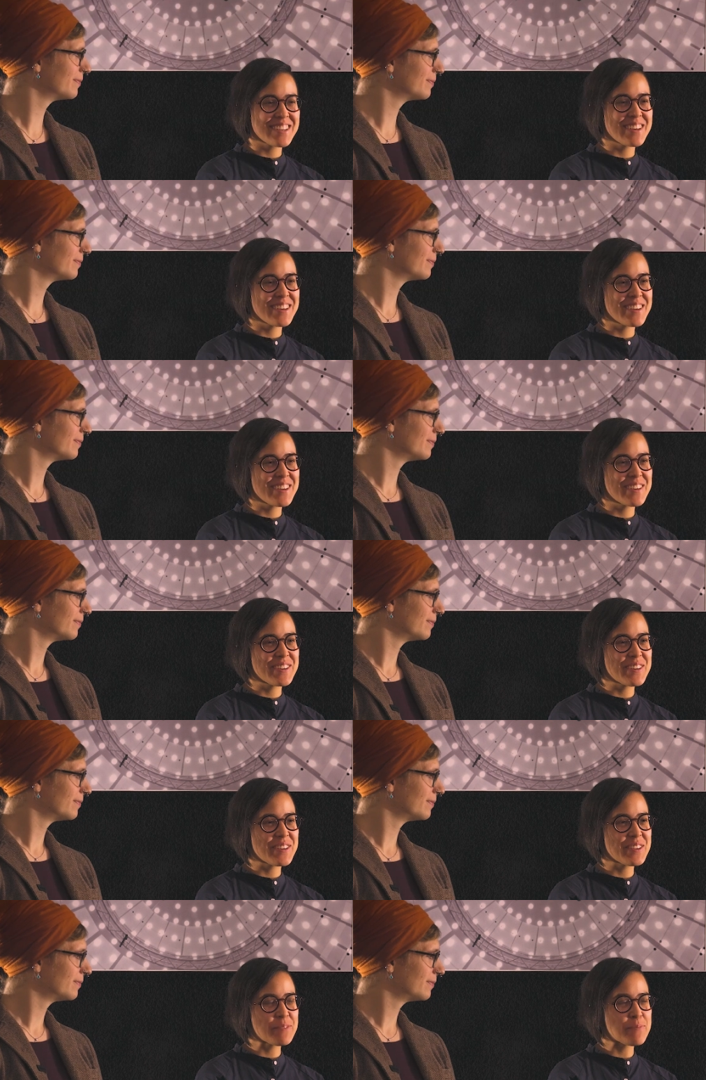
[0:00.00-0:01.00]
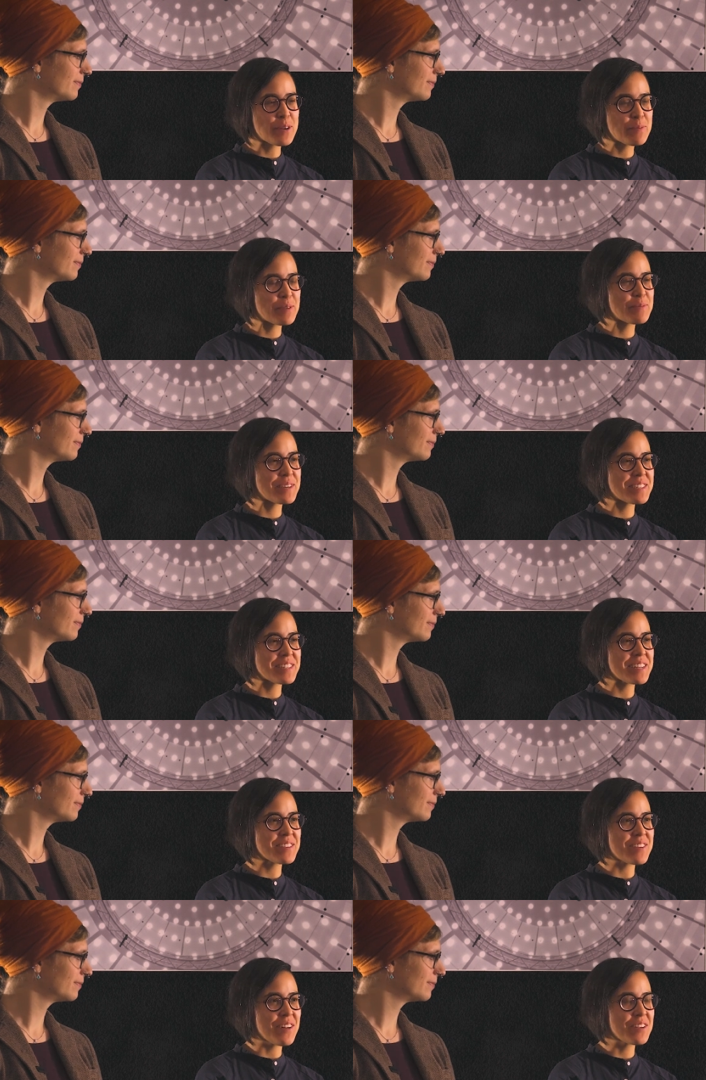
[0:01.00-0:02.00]
Speaker 1: the problem is
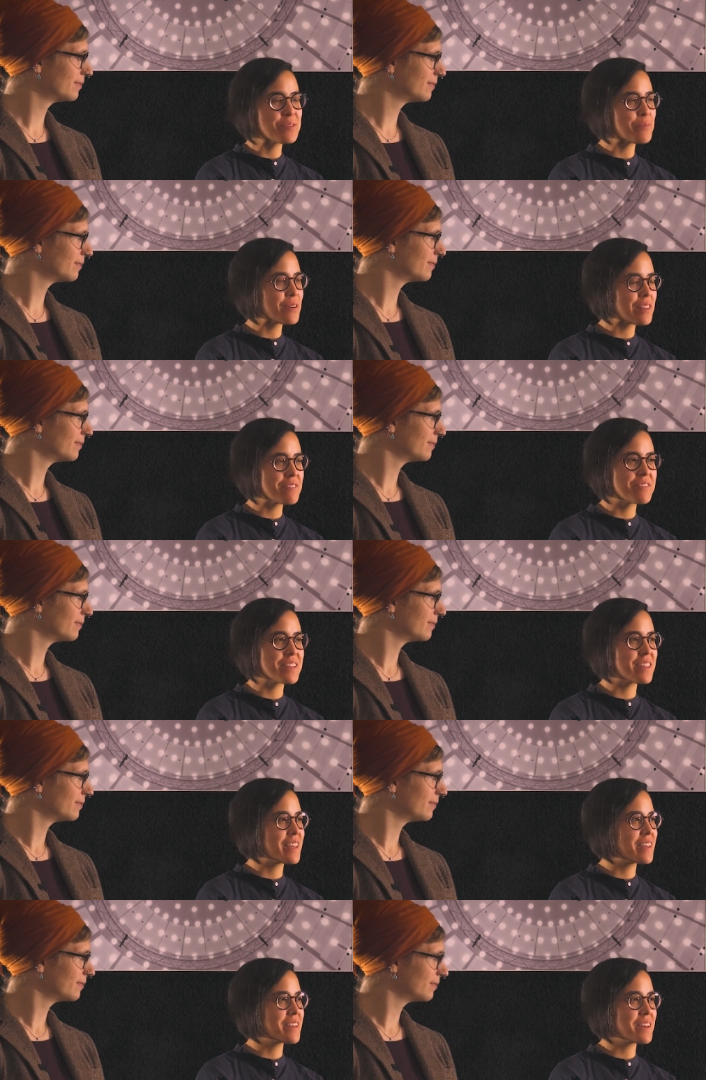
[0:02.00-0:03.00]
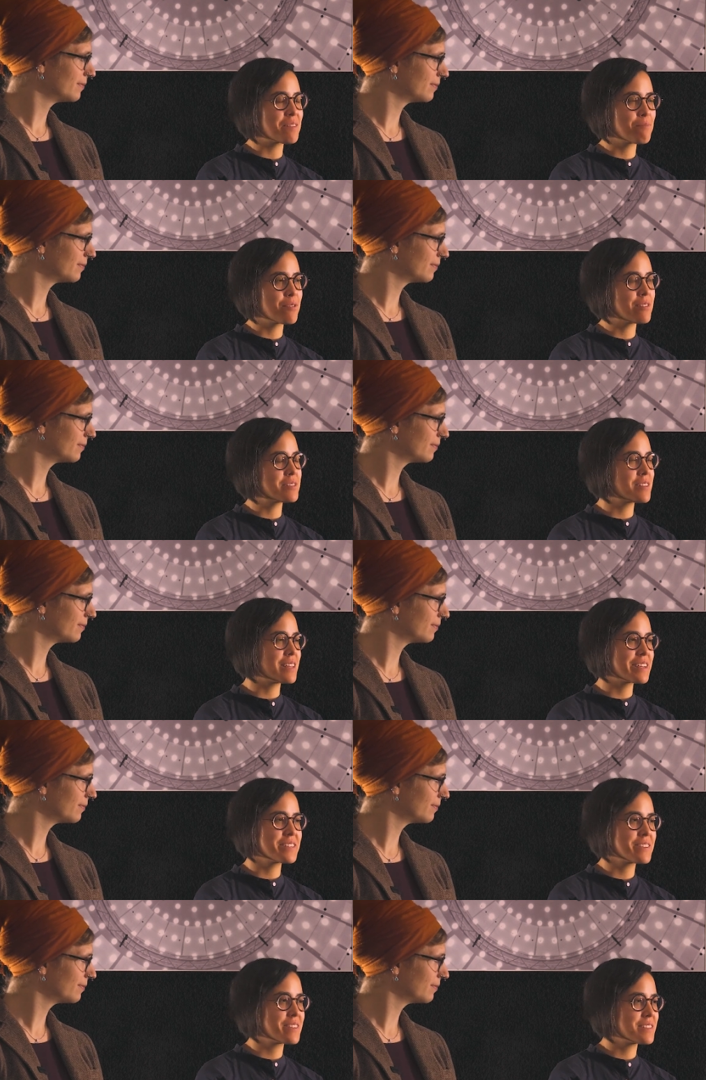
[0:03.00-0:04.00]
that all the model fitting and model
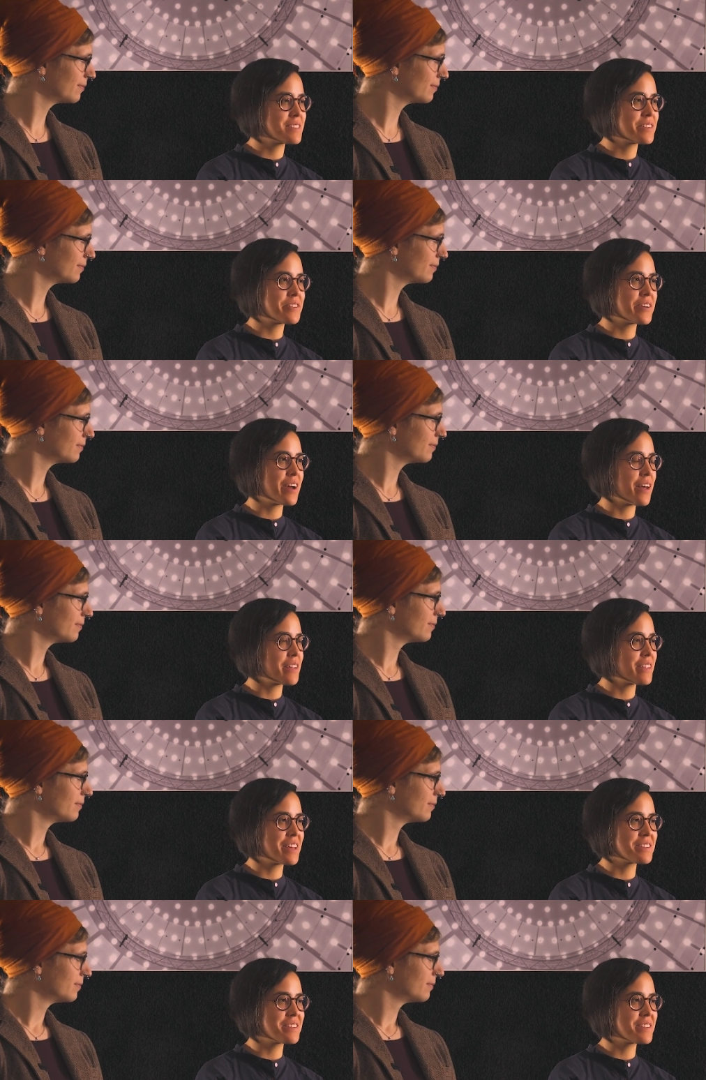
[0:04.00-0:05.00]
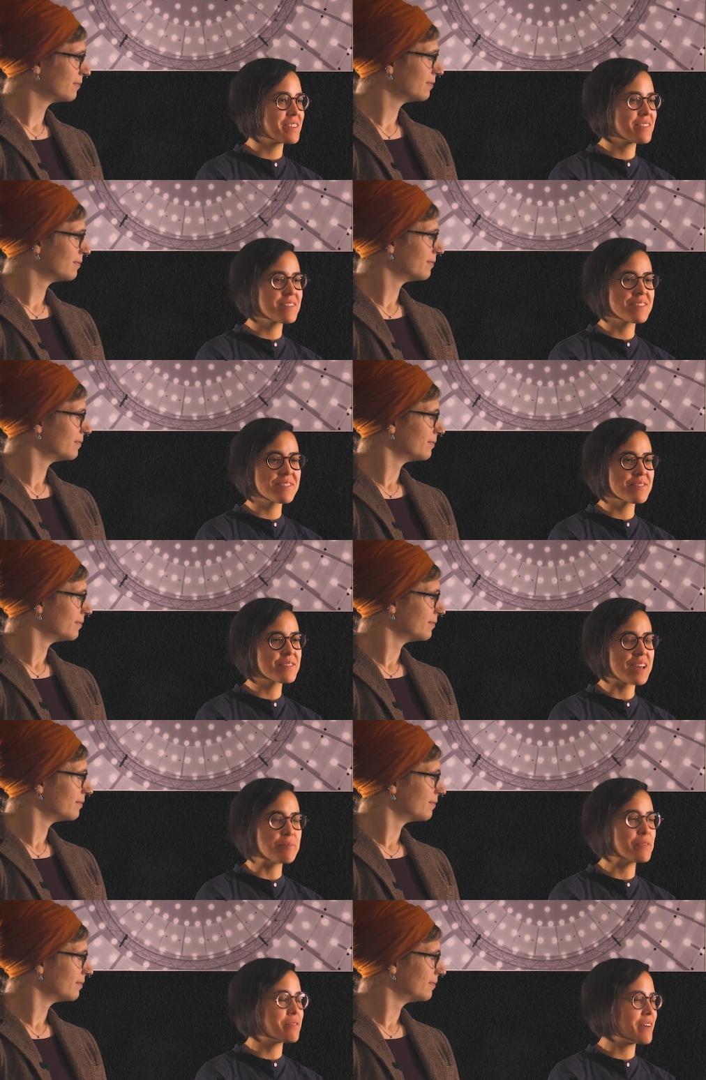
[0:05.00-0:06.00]
selection, etc., that
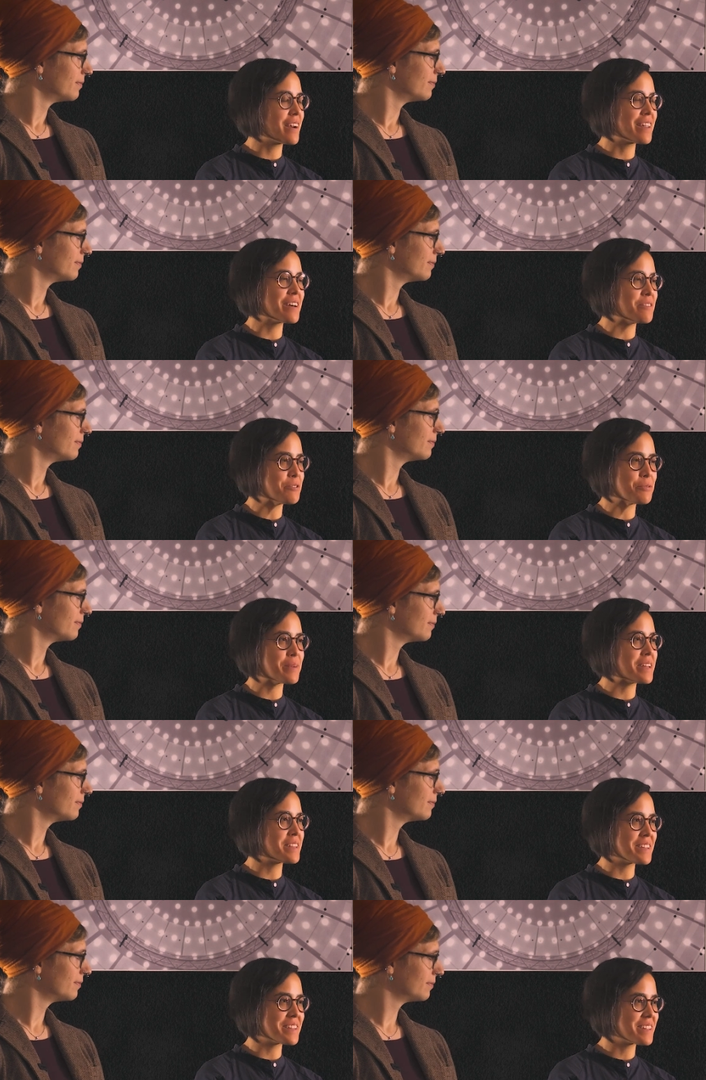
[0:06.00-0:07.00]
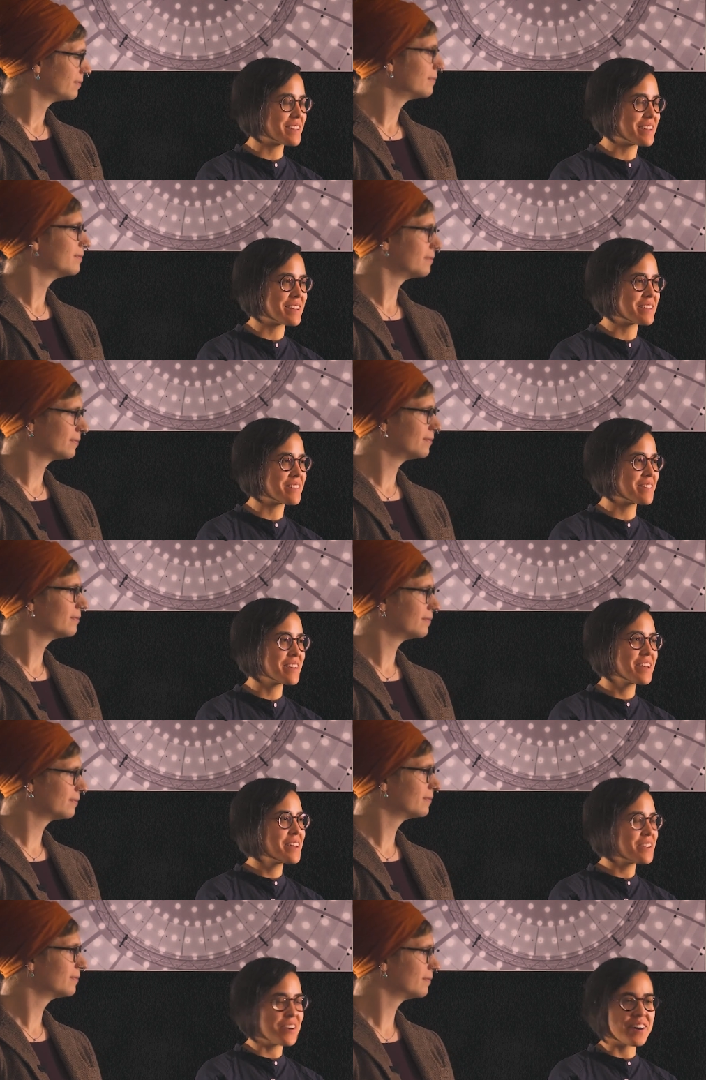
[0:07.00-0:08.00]
can be fairly automated, and
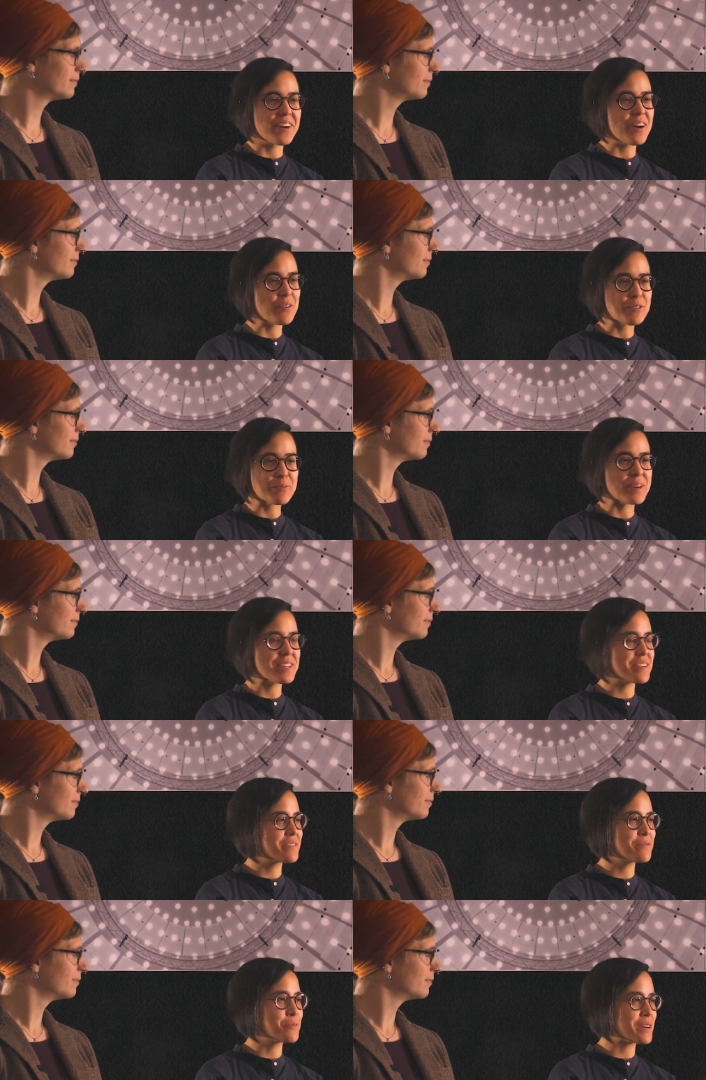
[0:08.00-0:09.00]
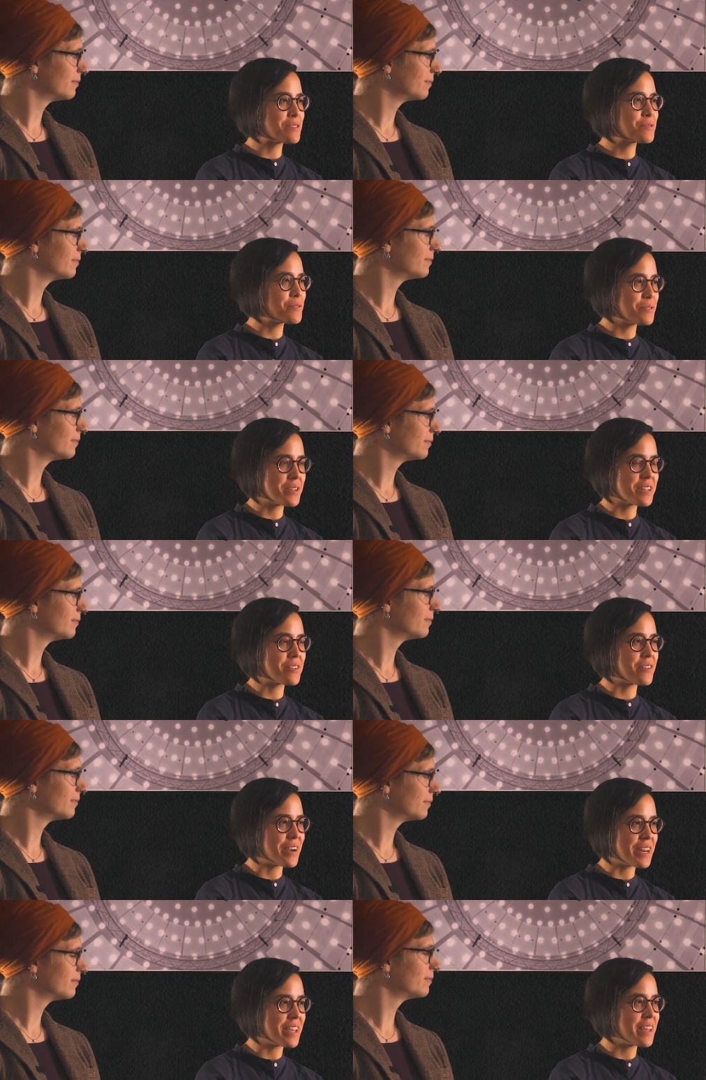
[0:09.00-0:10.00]
there are automated ways to do that
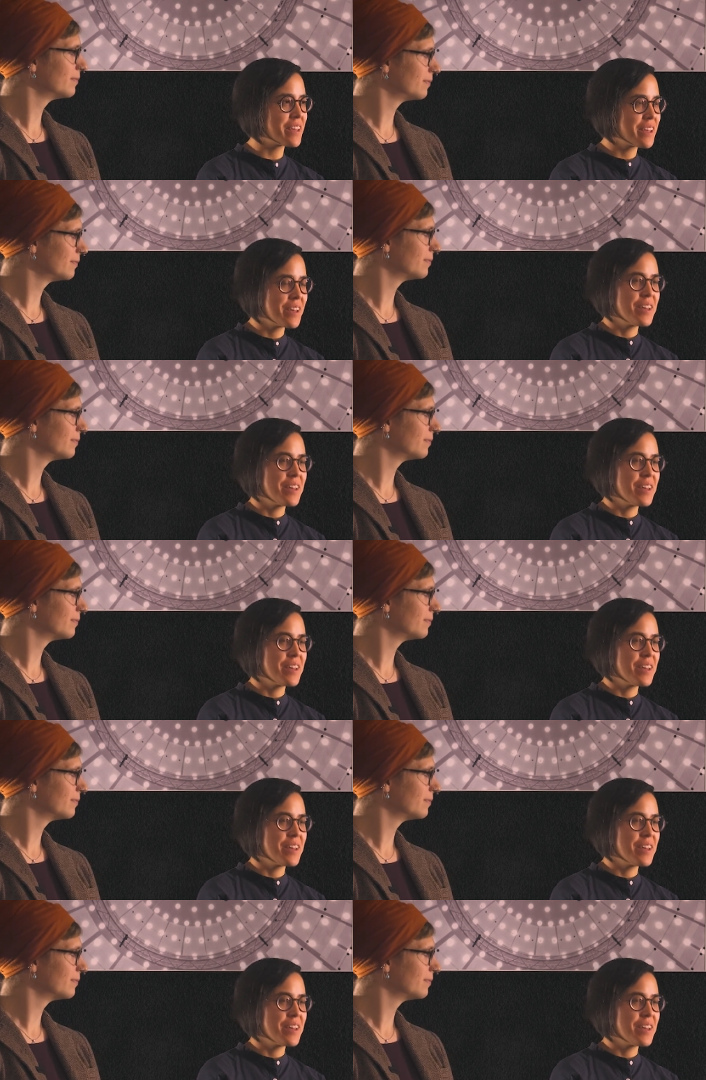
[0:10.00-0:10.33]
already.